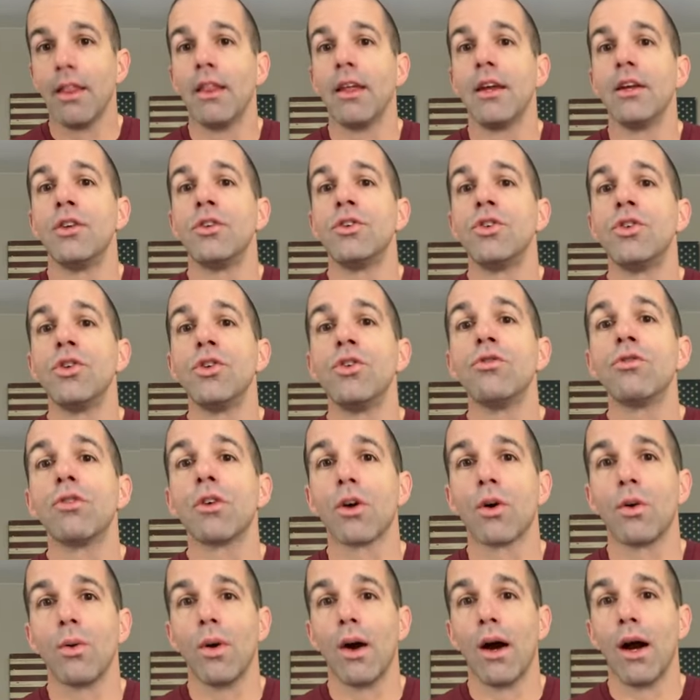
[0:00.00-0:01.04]
They do
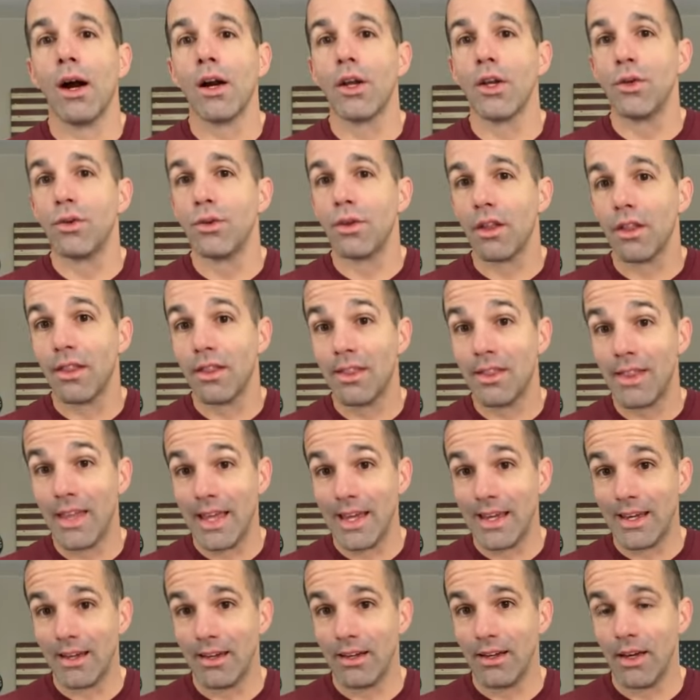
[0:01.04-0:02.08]
require you to
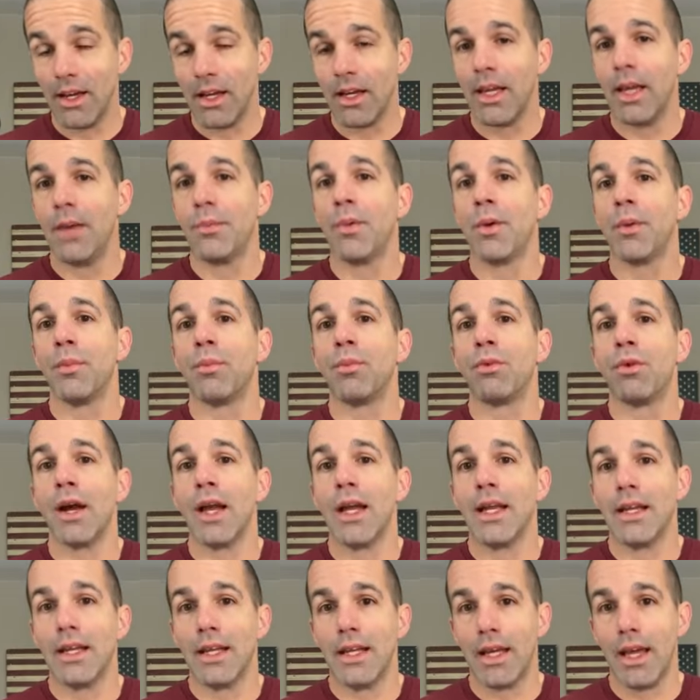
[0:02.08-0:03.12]
think and keep your
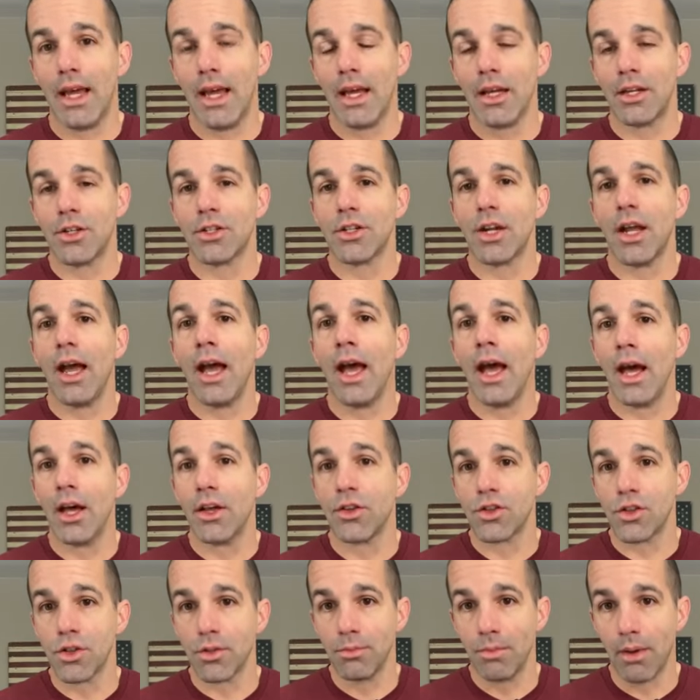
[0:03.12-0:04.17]
brain engaged
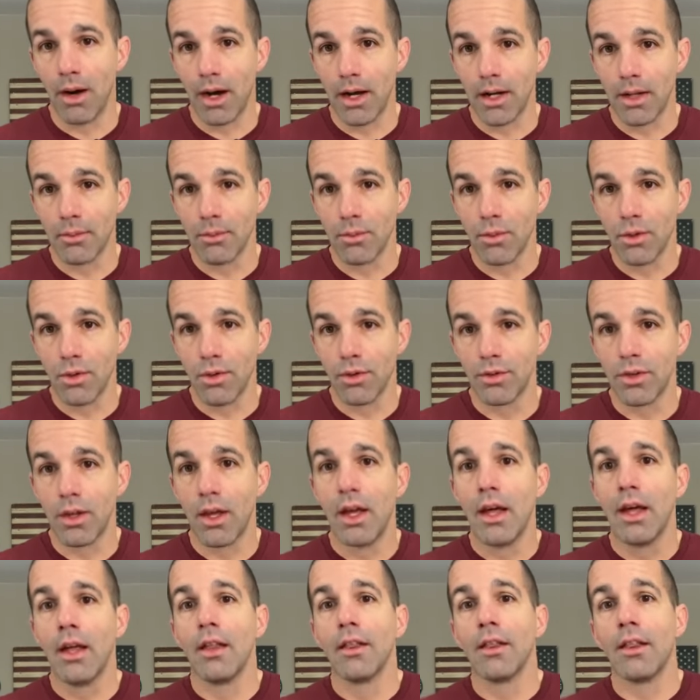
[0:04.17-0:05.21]
as your body moves.
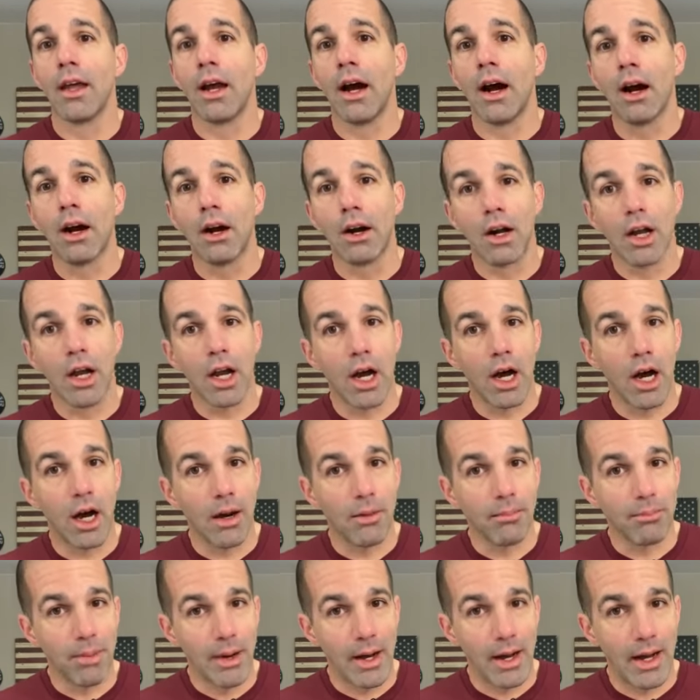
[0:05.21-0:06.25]
They are
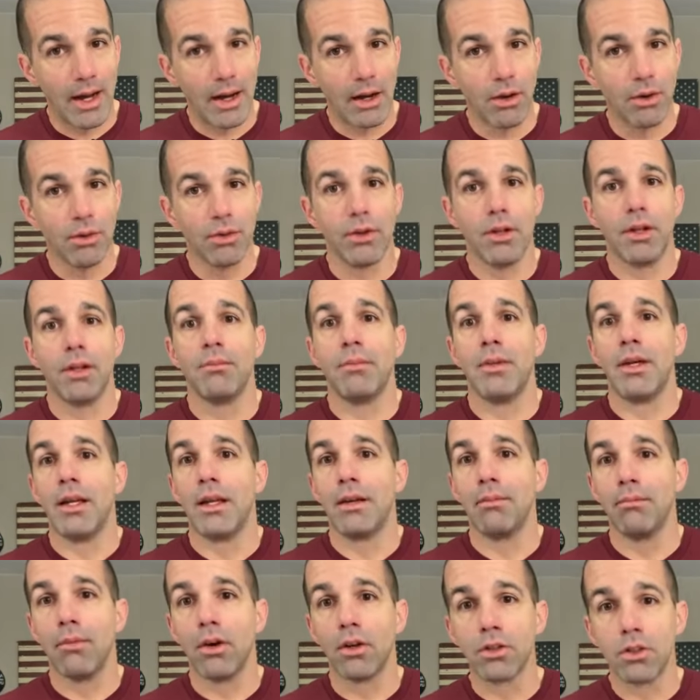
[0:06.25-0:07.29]
compound,
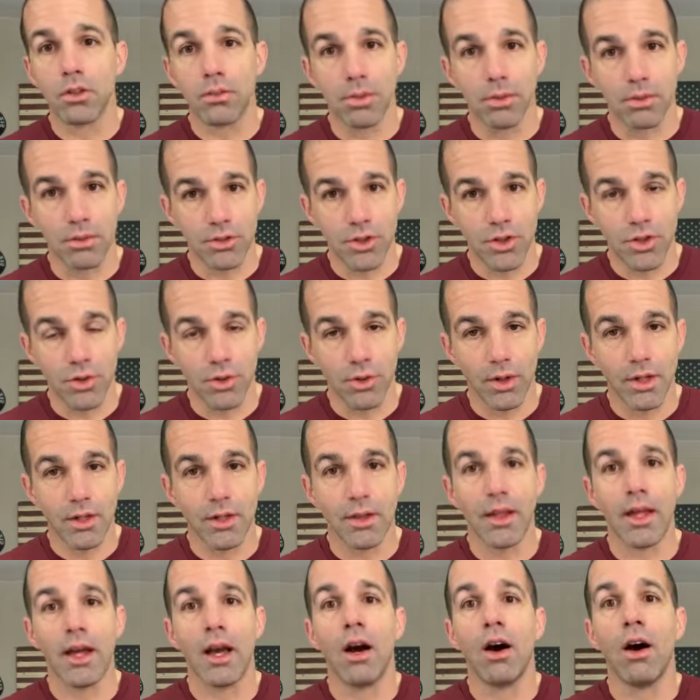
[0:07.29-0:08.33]
meaning multiple
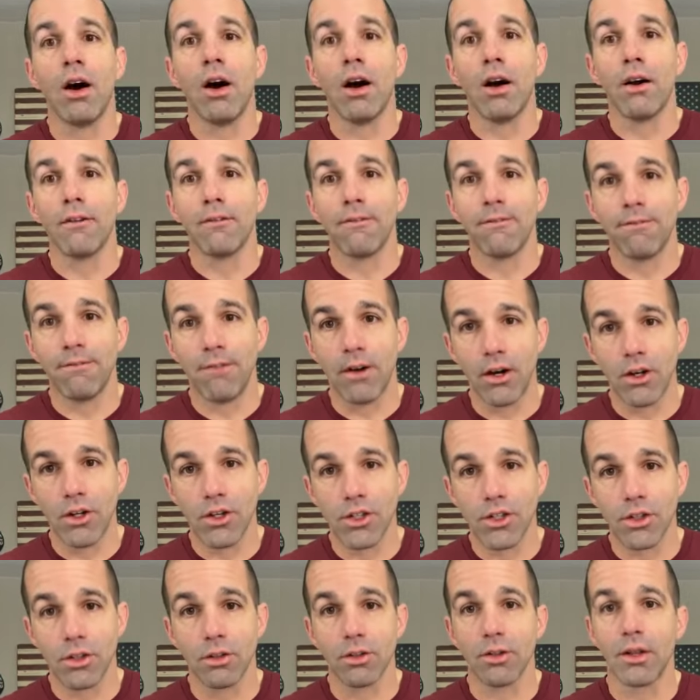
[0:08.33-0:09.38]
joint. They are
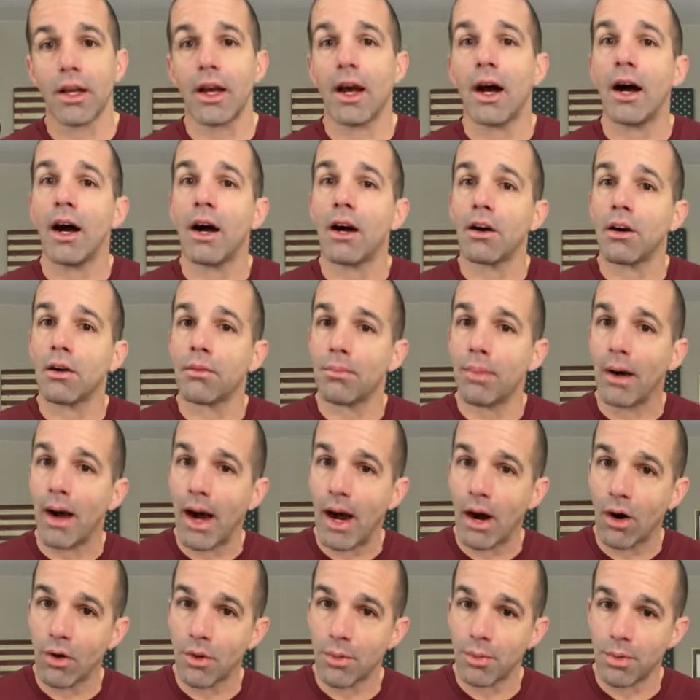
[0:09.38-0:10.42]
functional. They are
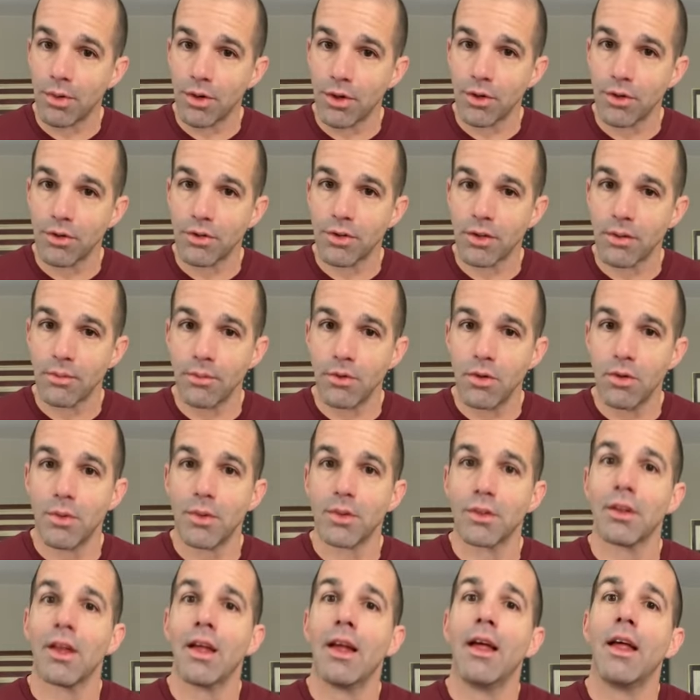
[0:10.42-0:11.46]
power-producing
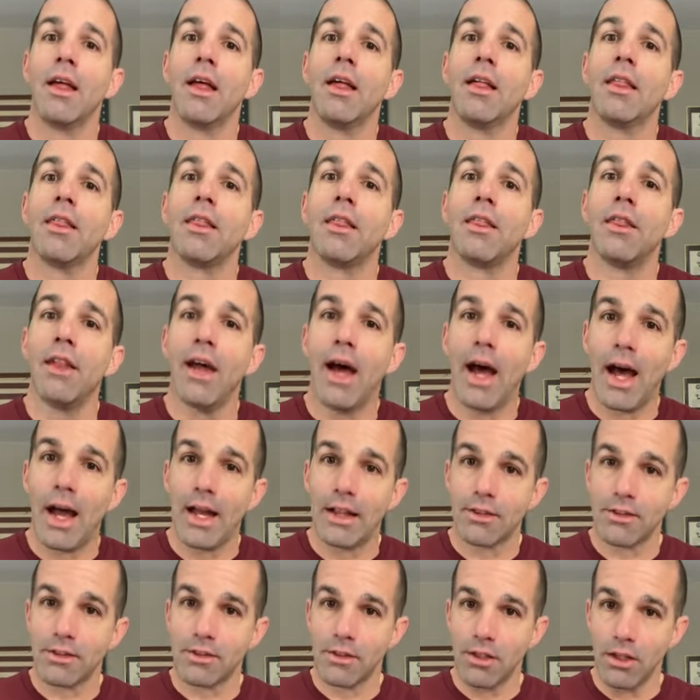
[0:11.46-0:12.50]
movements.
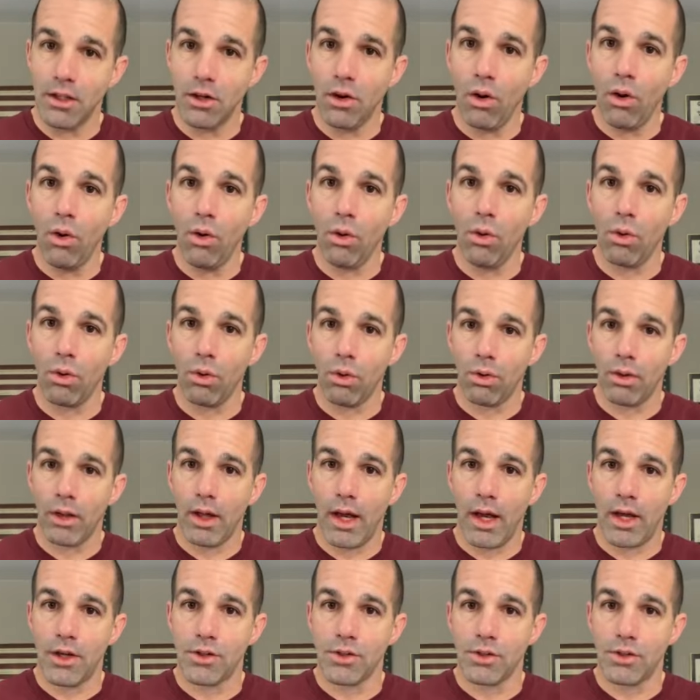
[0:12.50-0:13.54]
That's the goal
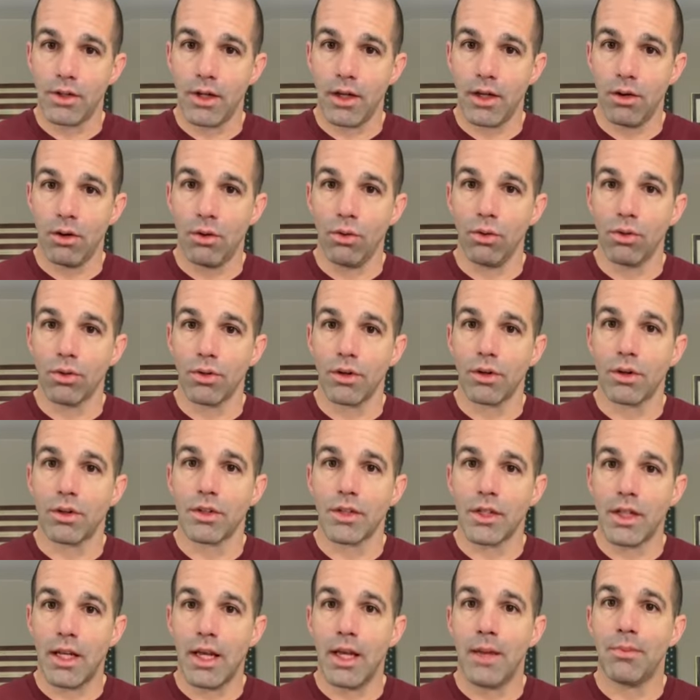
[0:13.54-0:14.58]
as you get older,
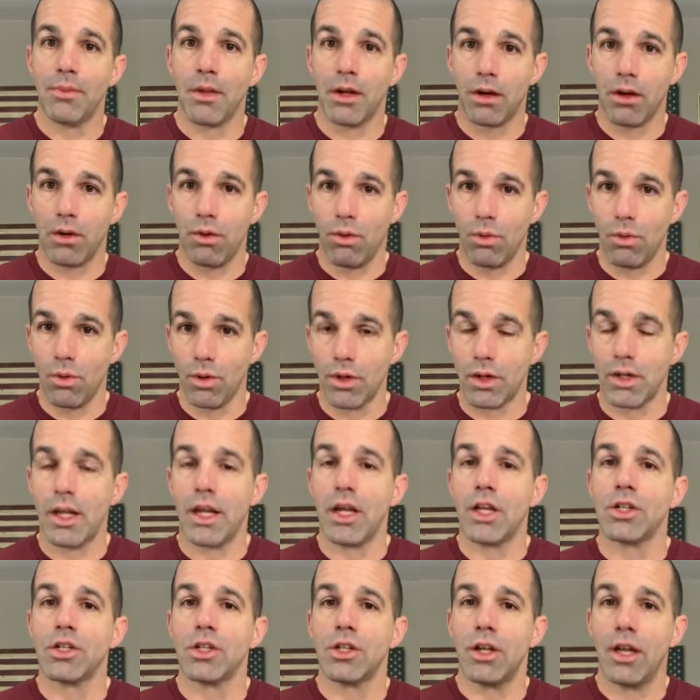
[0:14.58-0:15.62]
to keep that
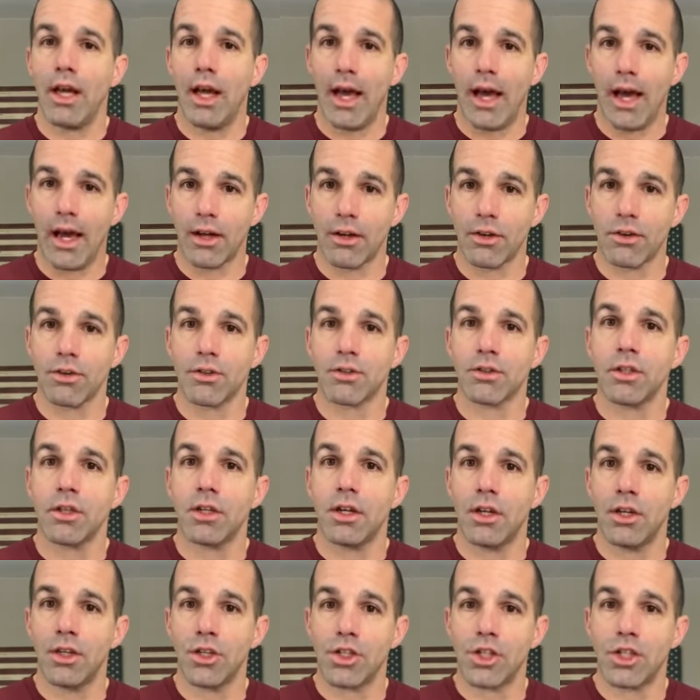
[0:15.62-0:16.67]
coordination,
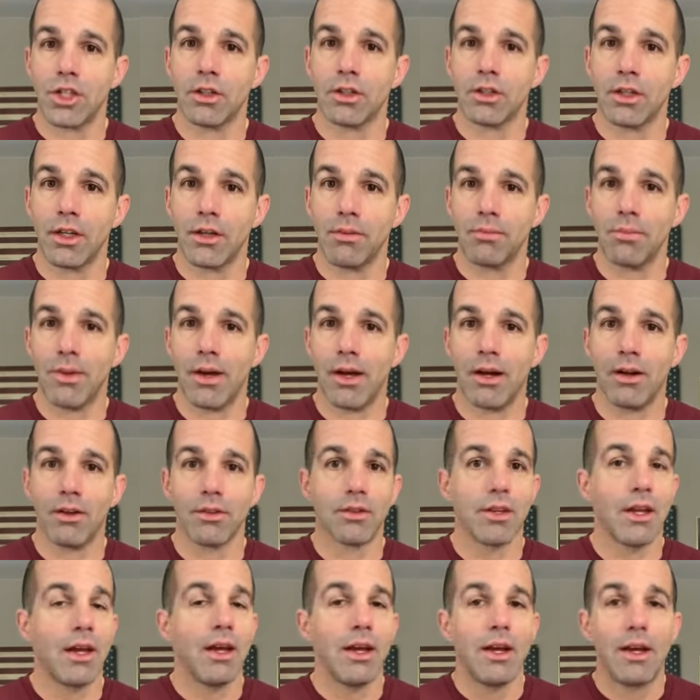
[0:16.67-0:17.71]
accuracy, agility, and
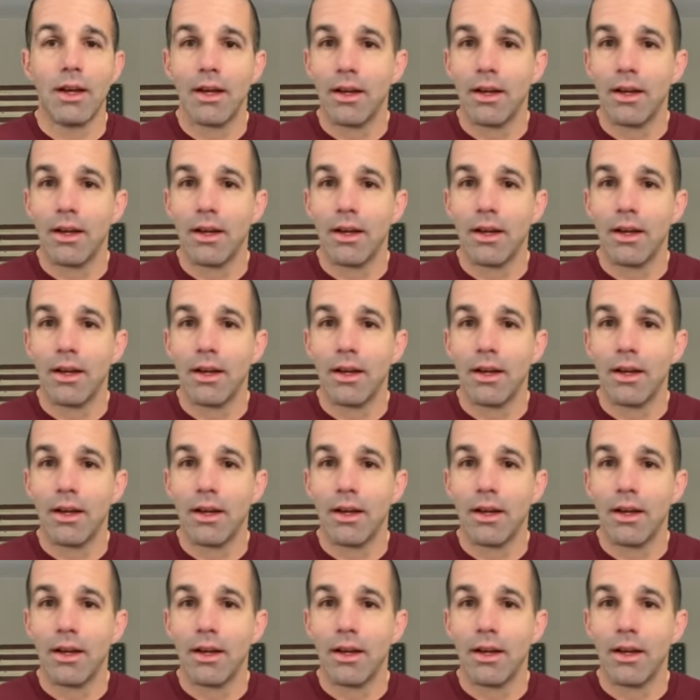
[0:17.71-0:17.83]
balance.